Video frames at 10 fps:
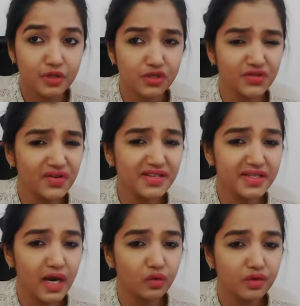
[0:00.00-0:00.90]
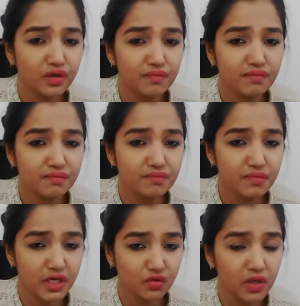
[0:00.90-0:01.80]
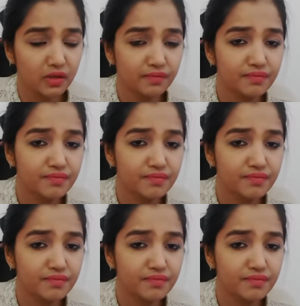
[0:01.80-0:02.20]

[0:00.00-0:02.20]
you're stressed out as well.